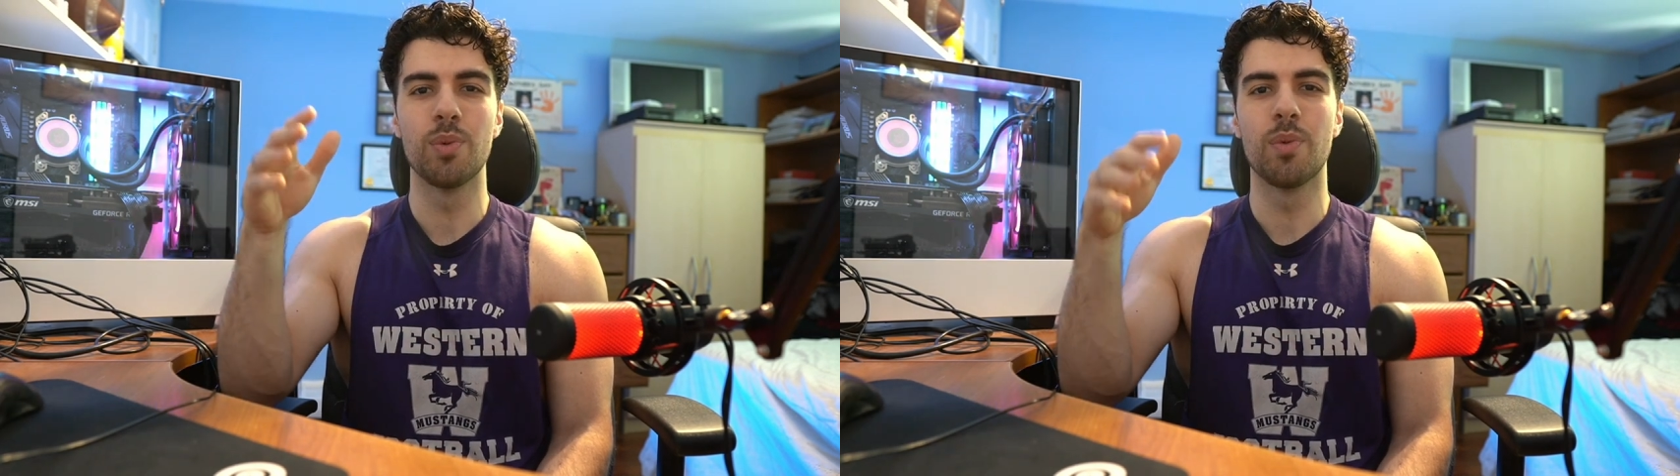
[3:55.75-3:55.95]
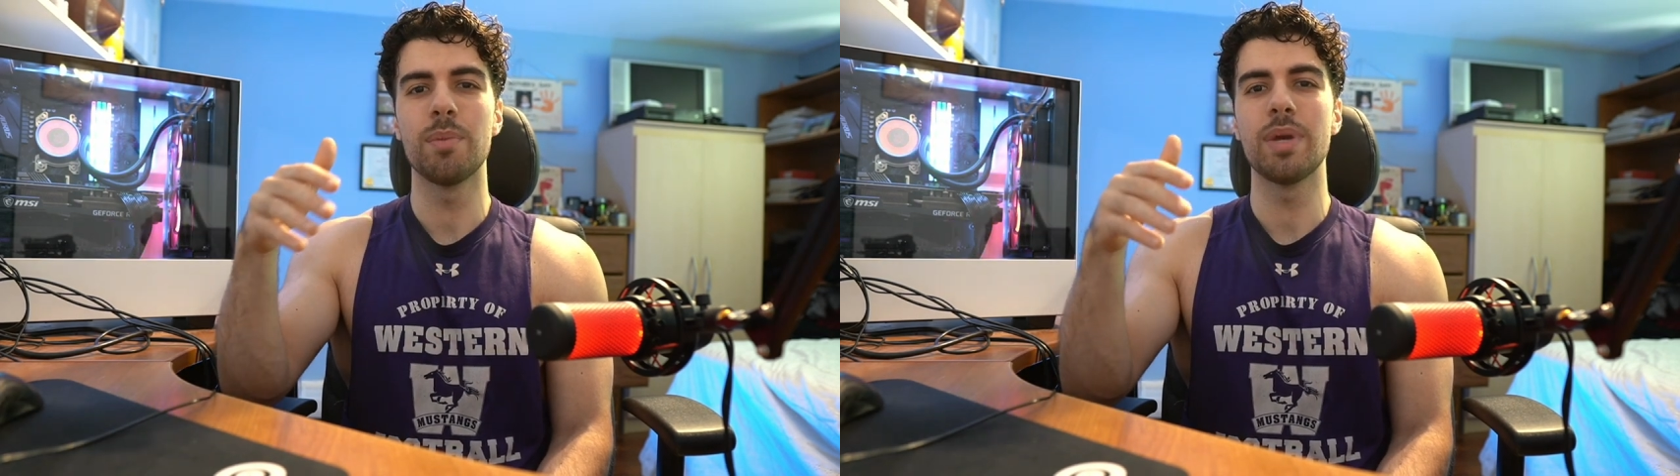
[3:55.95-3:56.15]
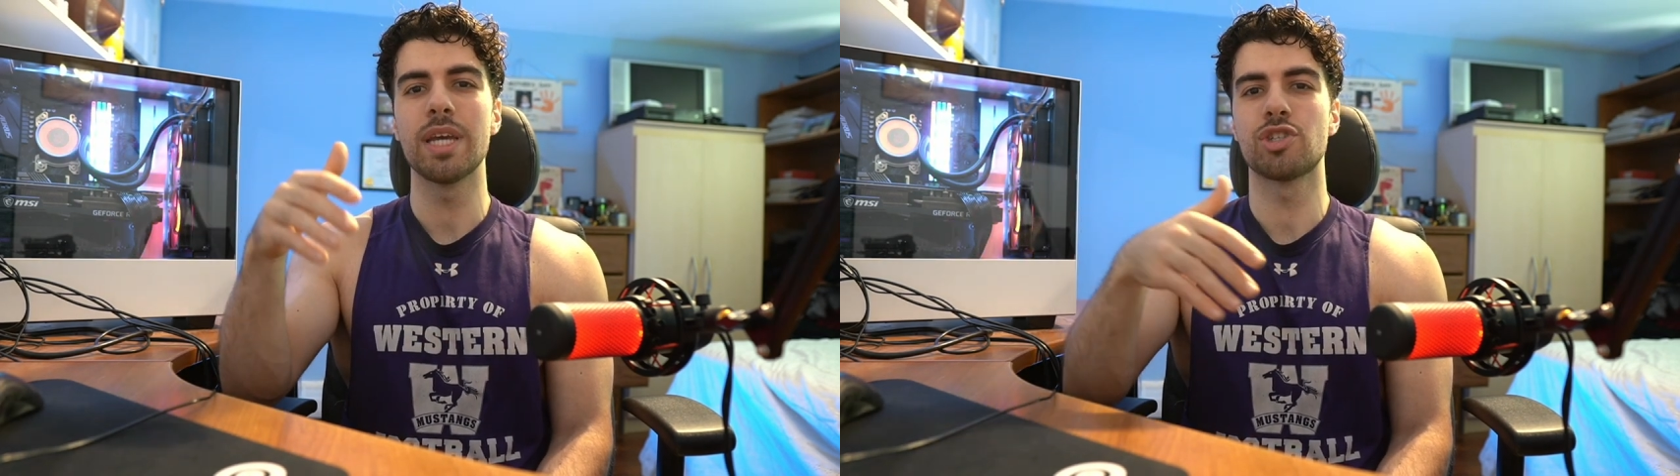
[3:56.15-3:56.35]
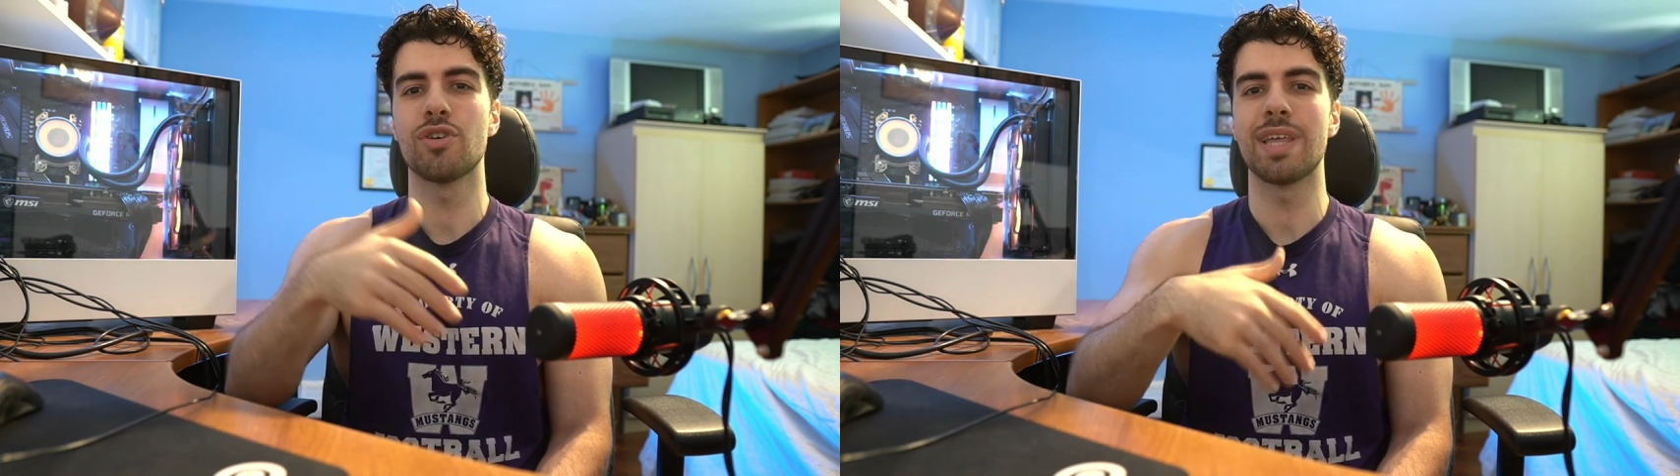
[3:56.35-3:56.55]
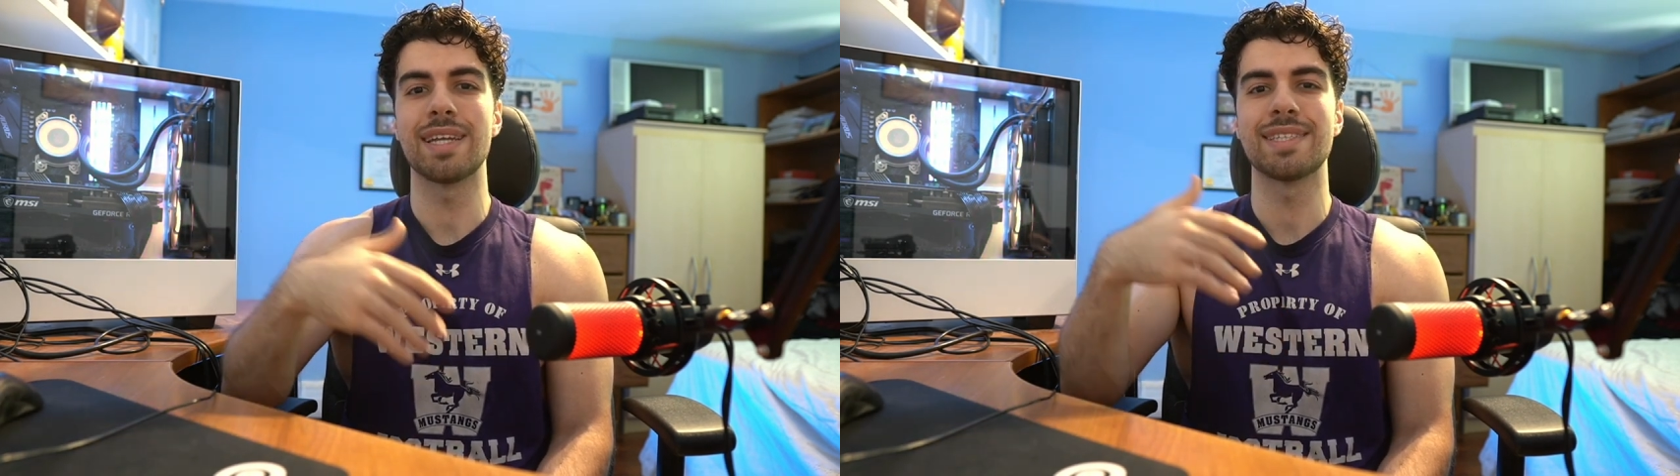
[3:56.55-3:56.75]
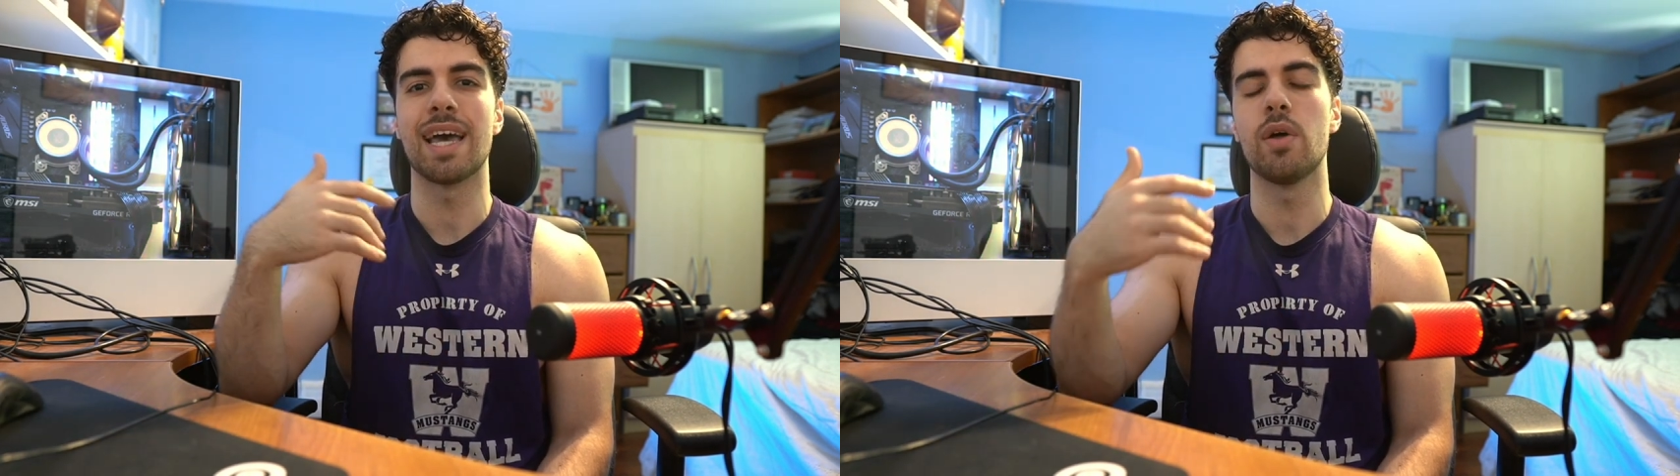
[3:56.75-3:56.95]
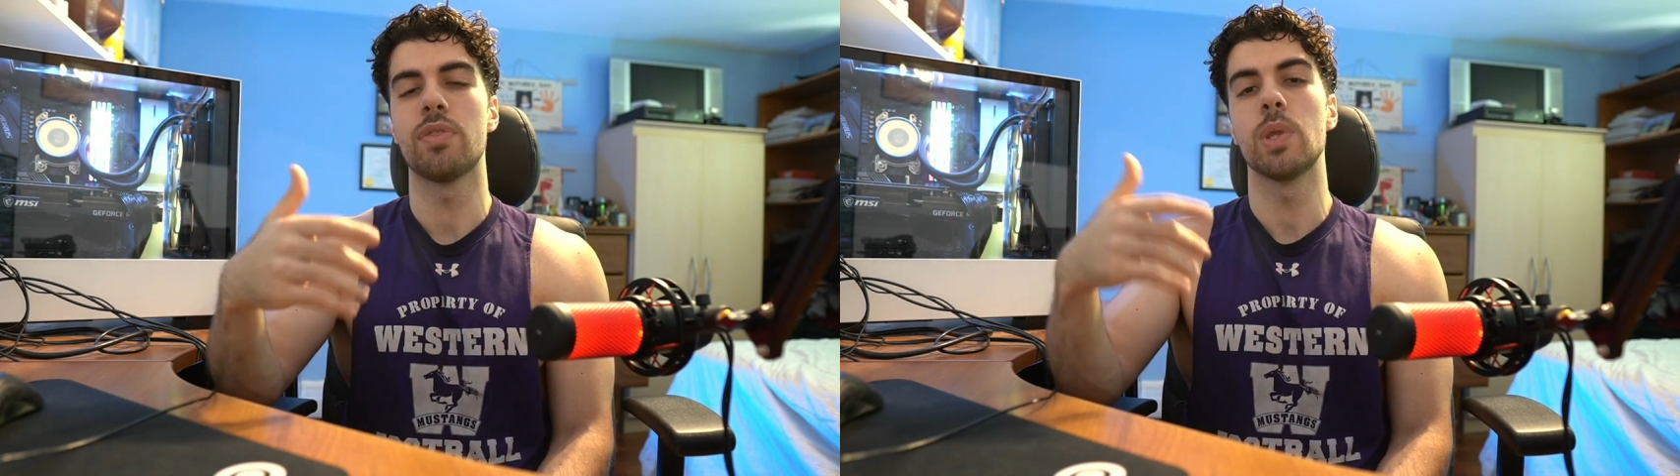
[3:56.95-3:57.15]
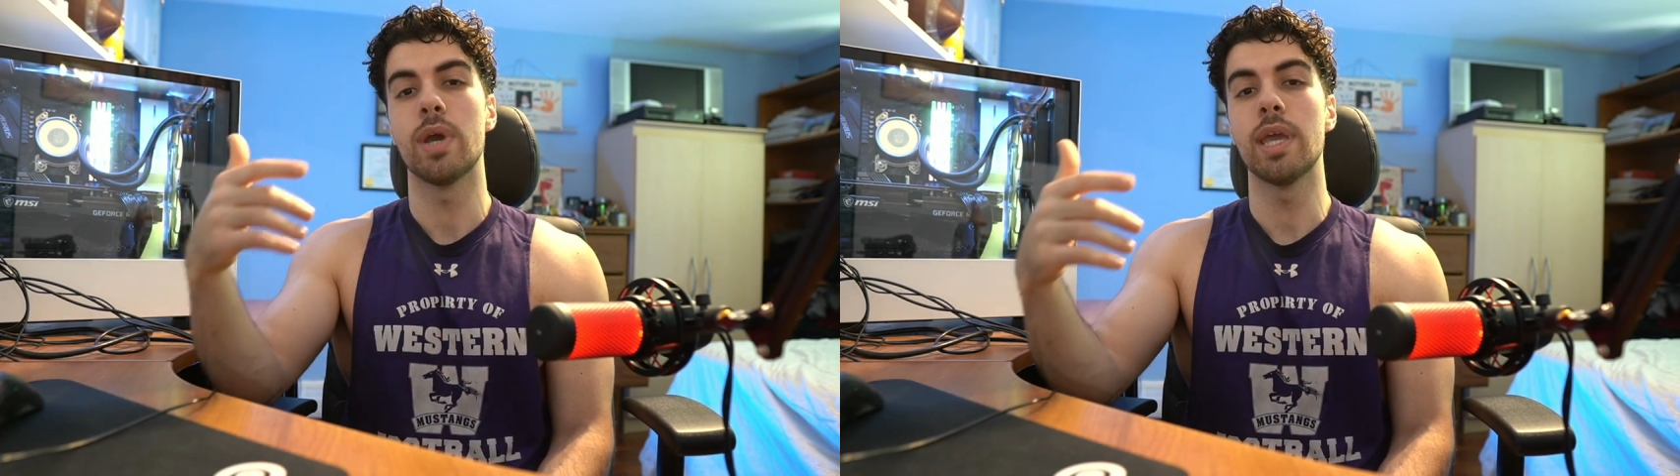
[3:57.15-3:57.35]
We want to make sure that it's
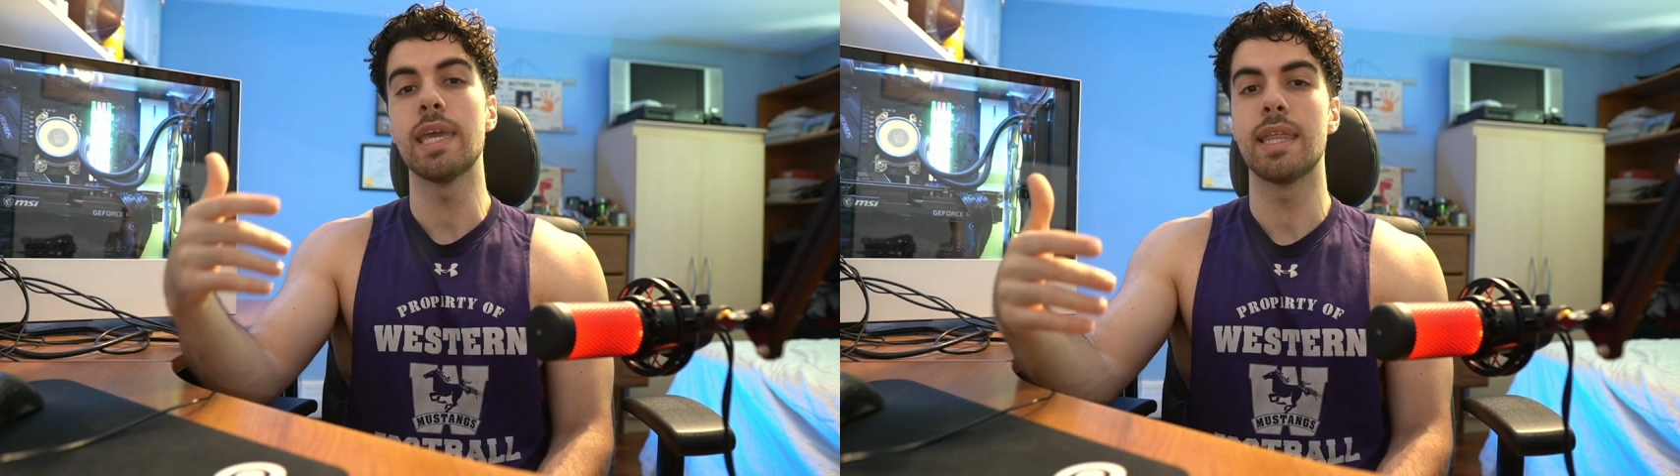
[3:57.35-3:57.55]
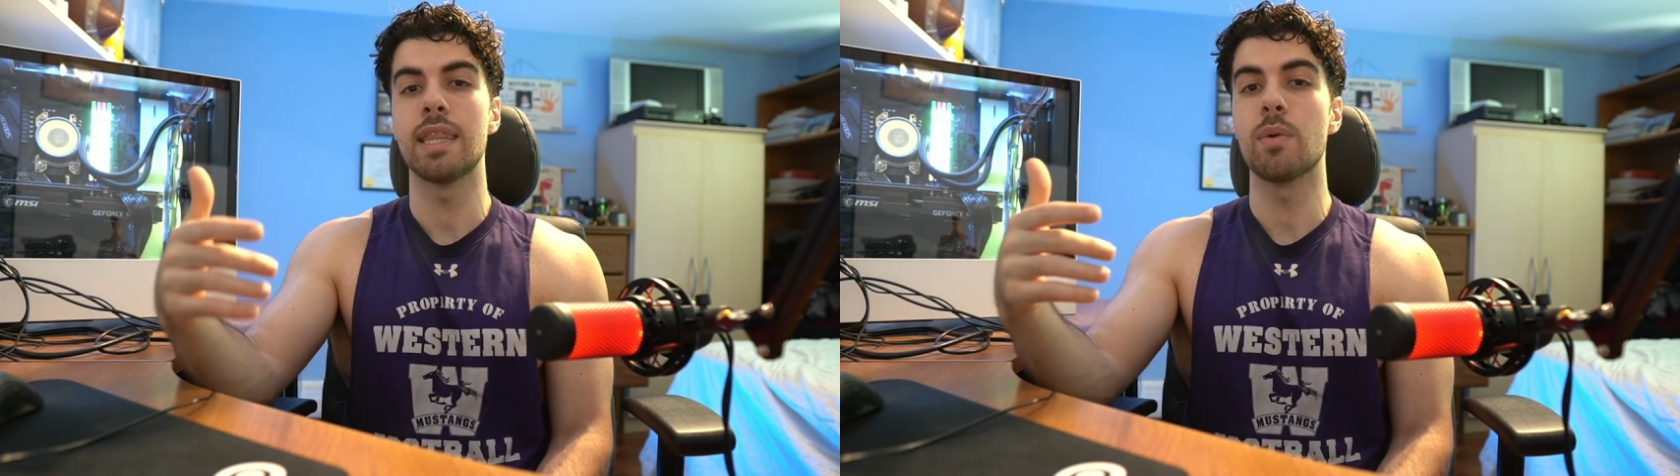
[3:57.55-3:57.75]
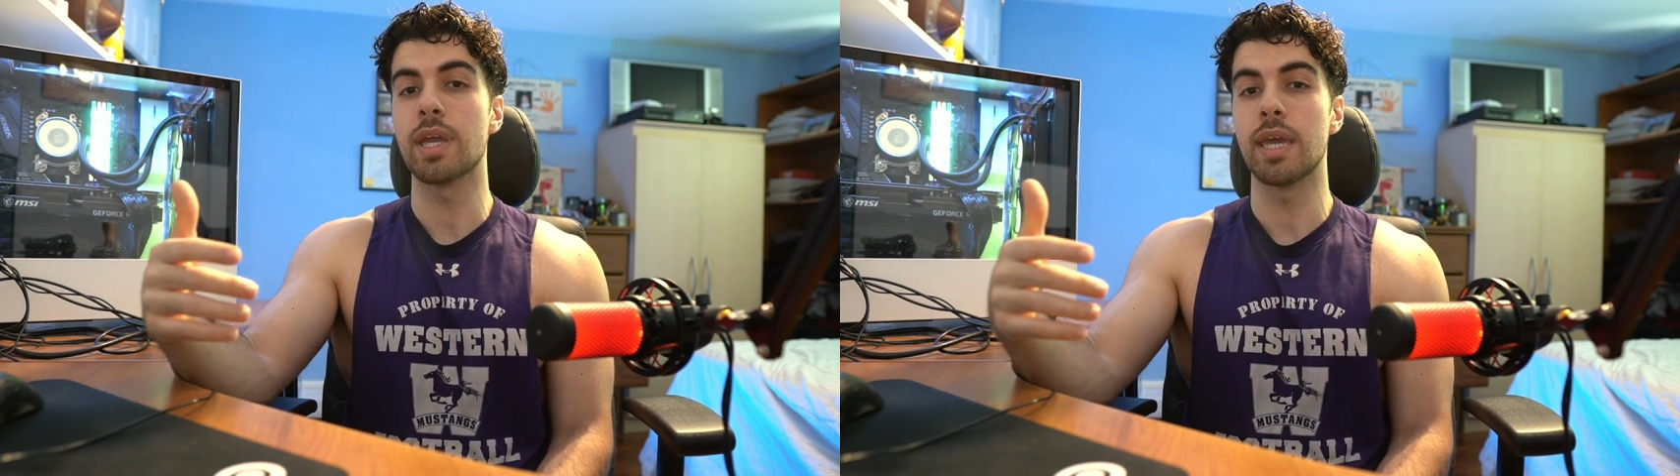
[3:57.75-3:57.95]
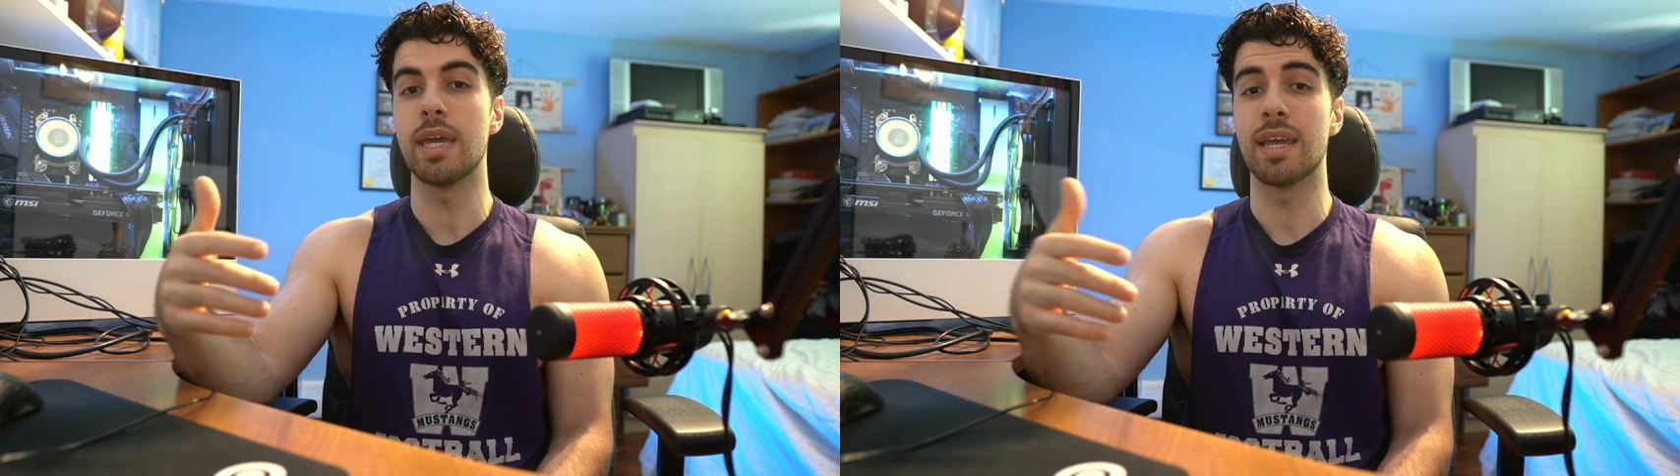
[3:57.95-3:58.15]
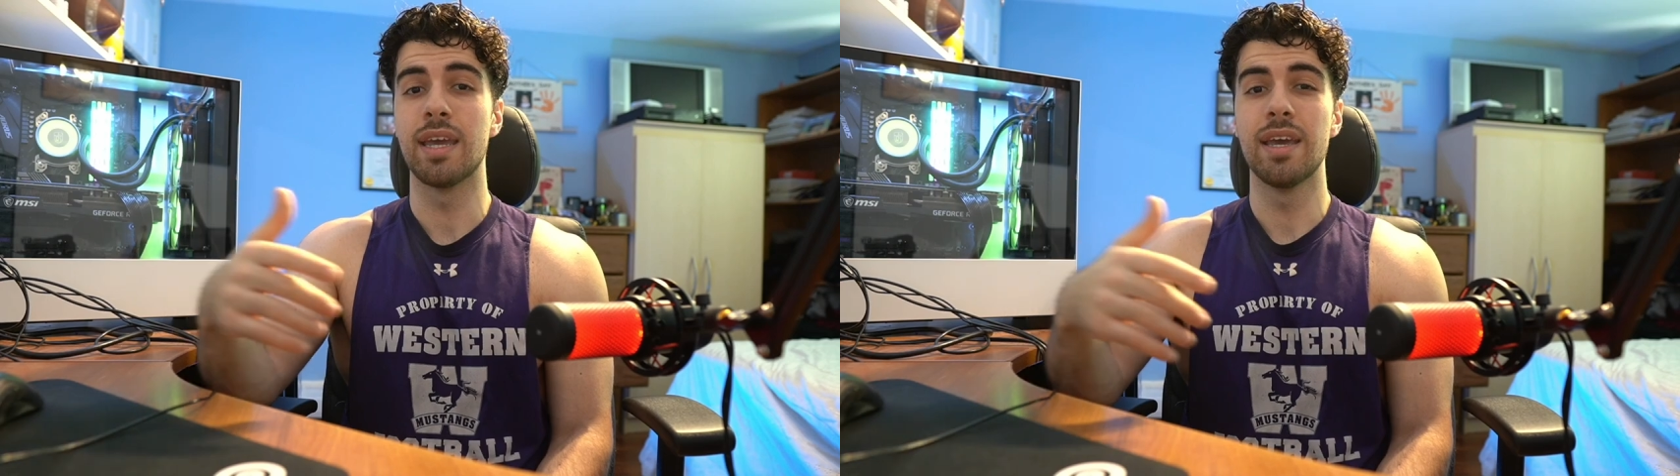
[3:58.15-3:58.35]
healthy weight gain that we're gaining.